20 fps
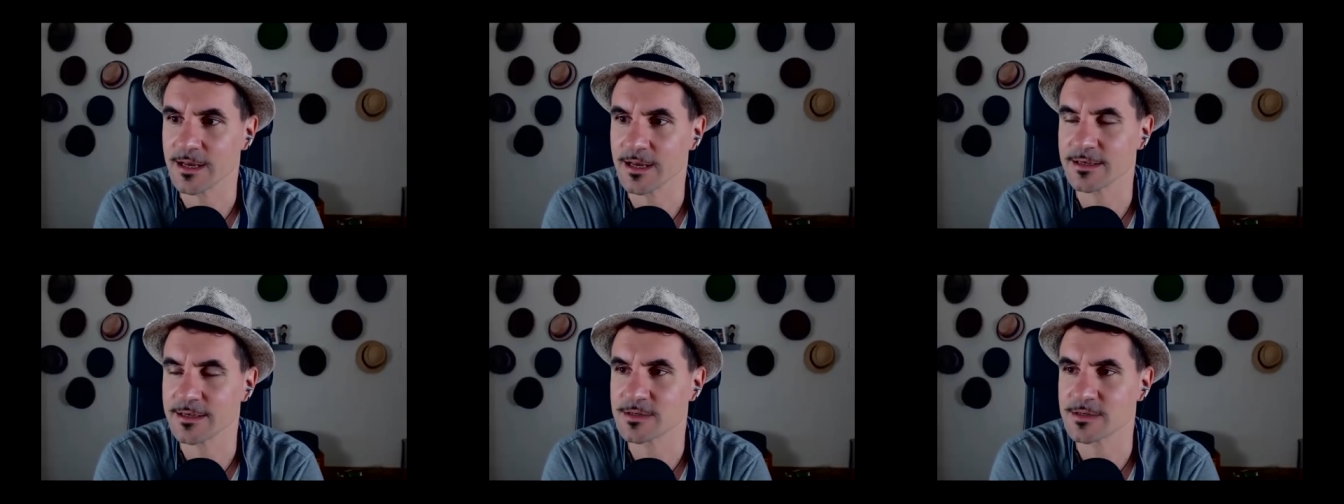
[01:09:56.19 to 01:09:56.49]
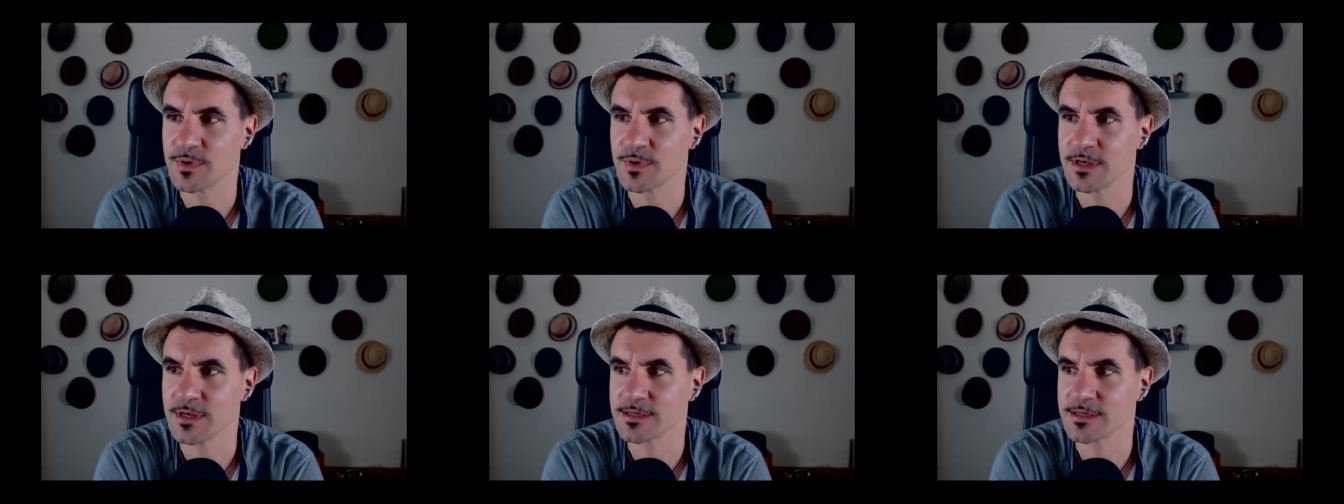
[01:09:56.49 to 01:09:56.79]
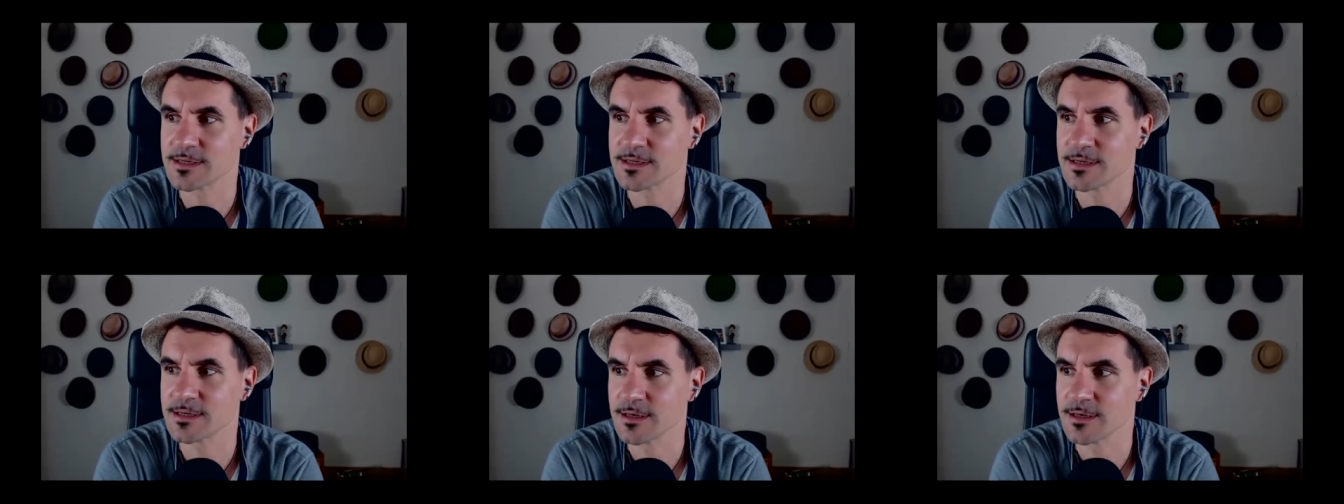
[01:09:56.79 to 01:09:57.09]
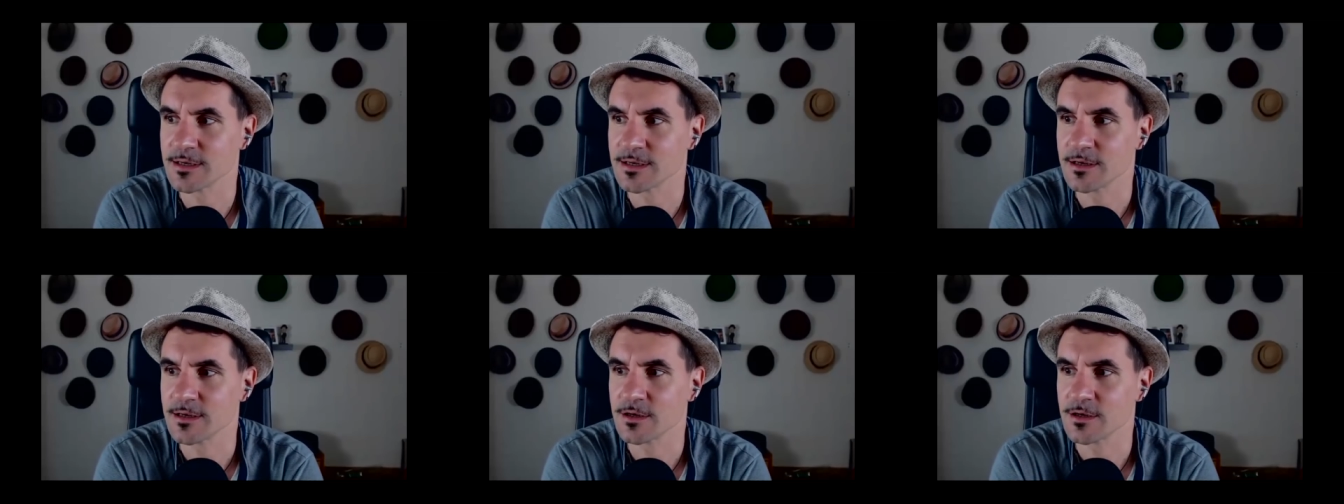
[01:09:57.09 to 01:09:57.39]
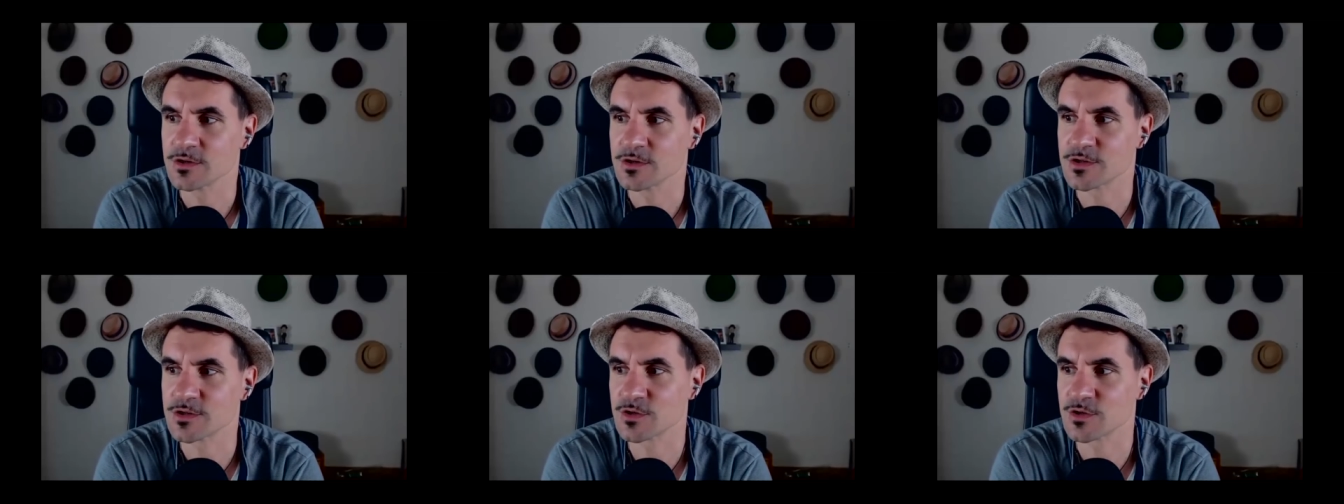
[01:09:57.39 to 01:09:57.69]
piece
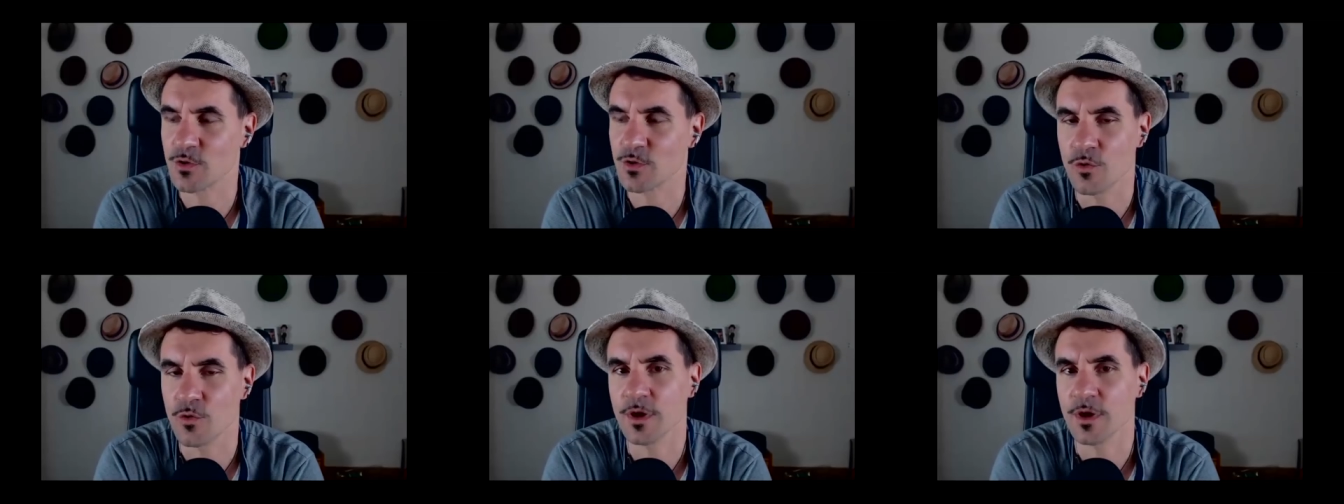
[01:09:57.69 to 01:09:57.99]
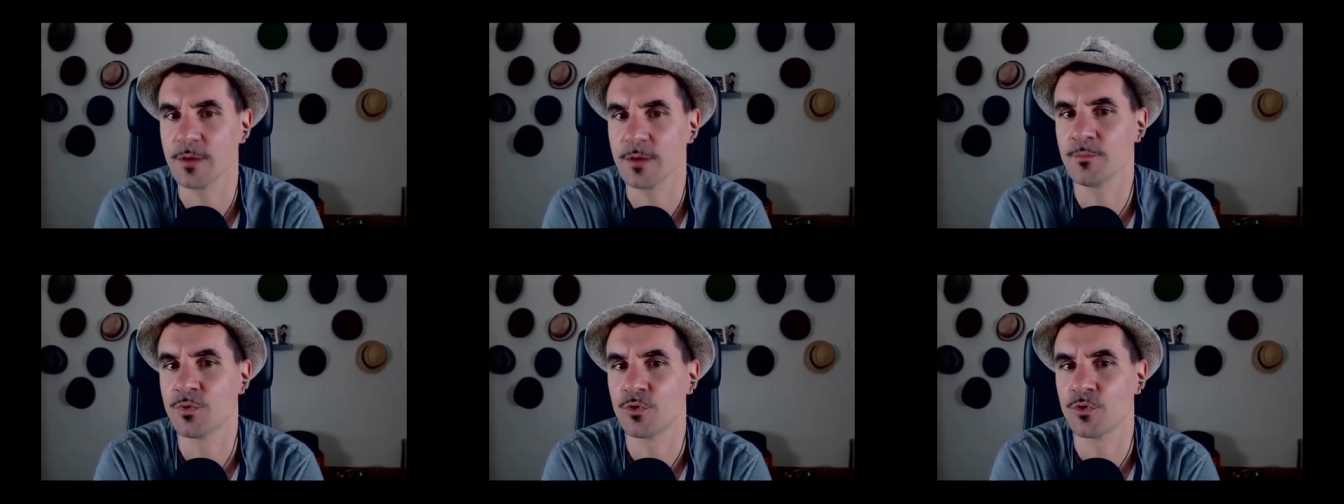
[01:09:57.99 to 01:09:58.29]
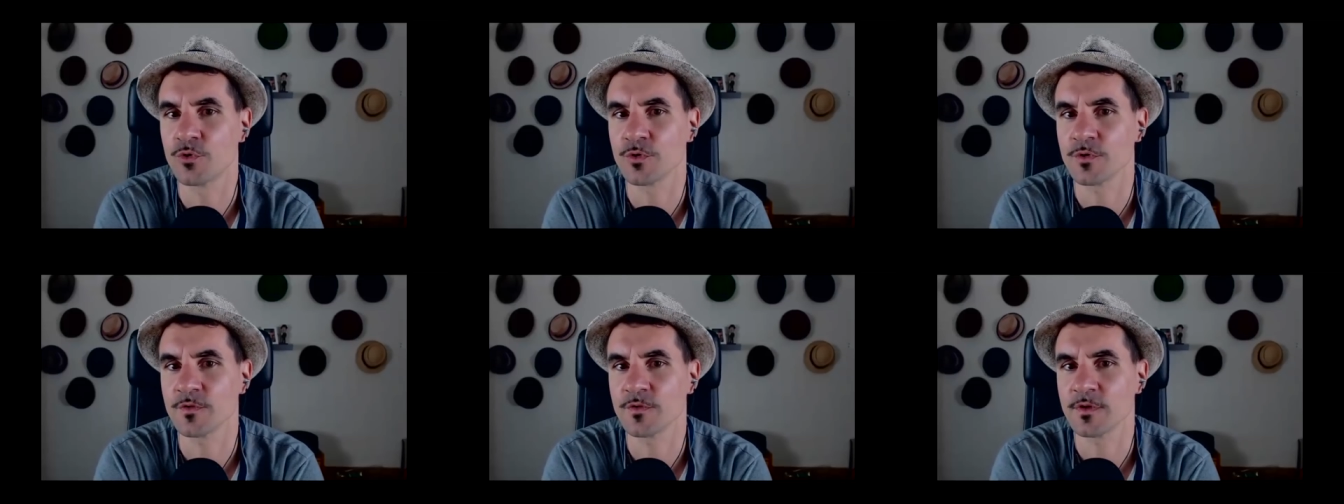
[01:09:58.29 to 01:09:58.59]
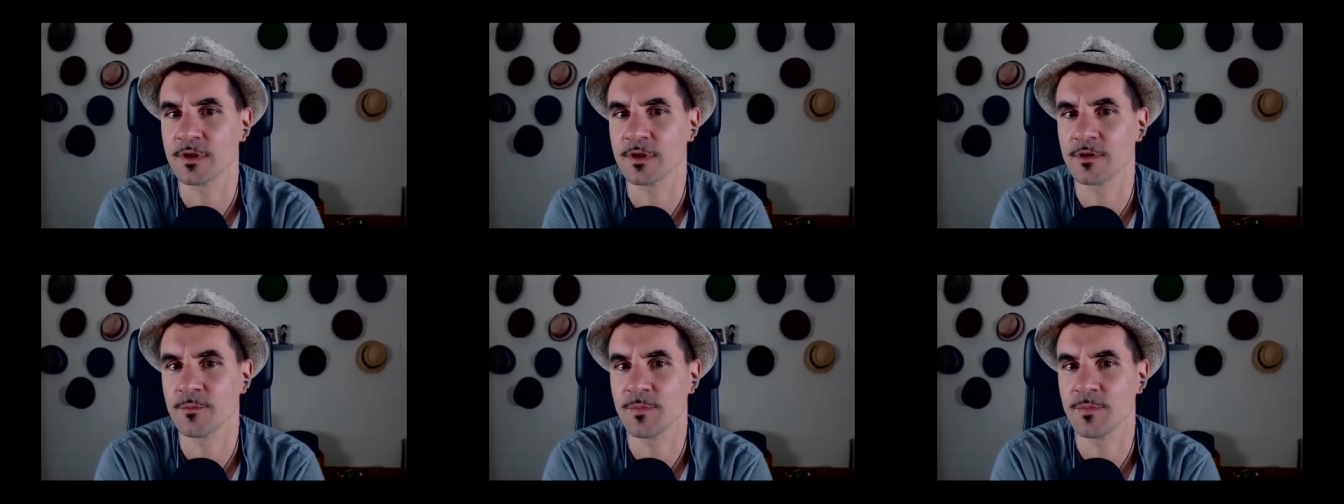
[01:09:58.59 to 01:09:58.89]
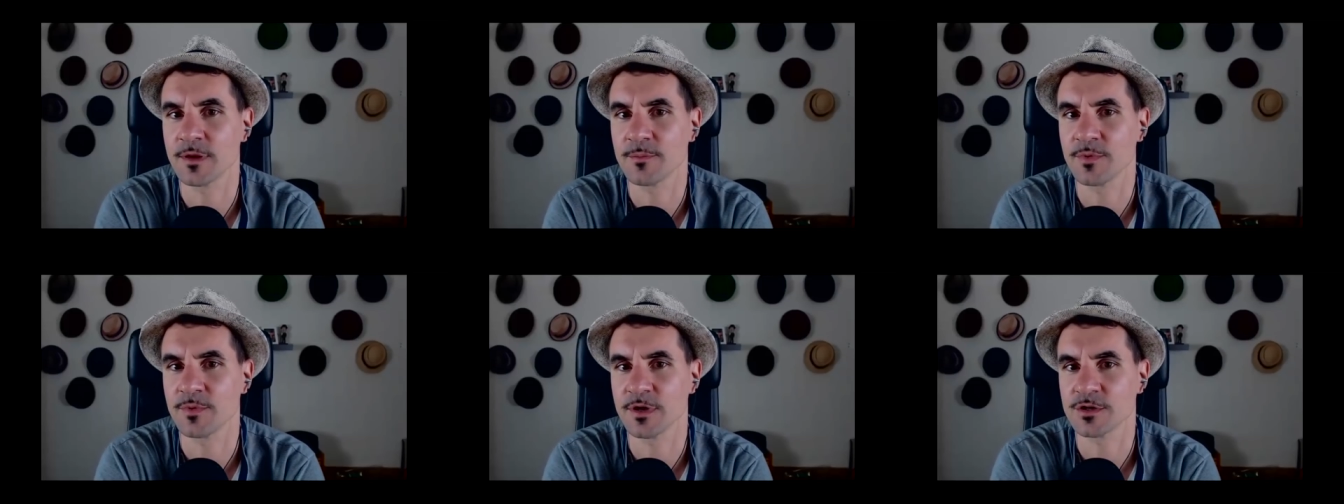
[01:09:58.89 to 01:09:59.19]
so important in the big
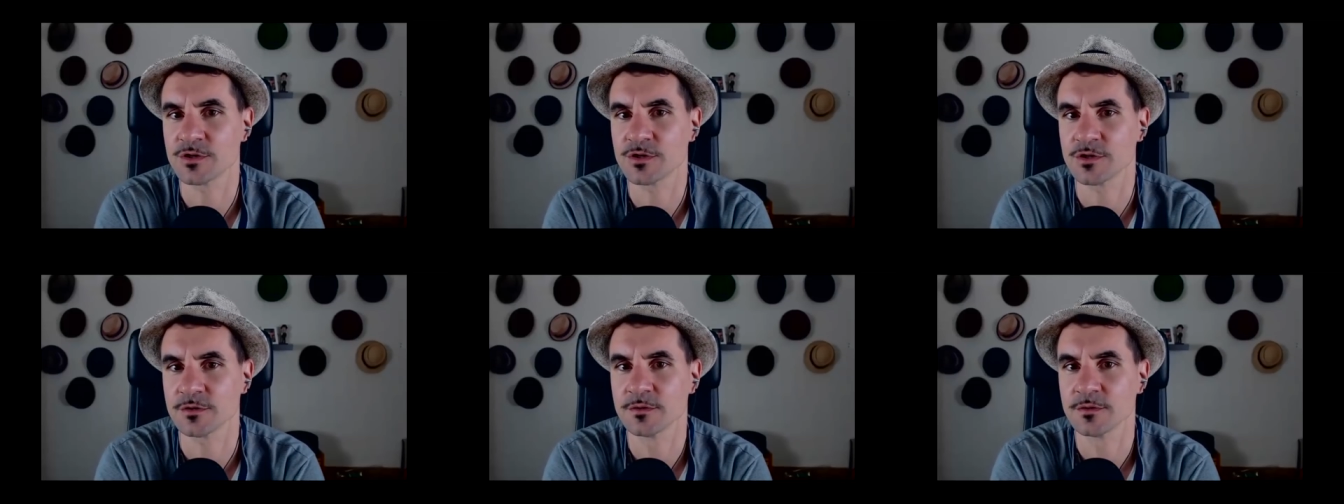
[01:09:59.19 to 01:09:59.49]
picture?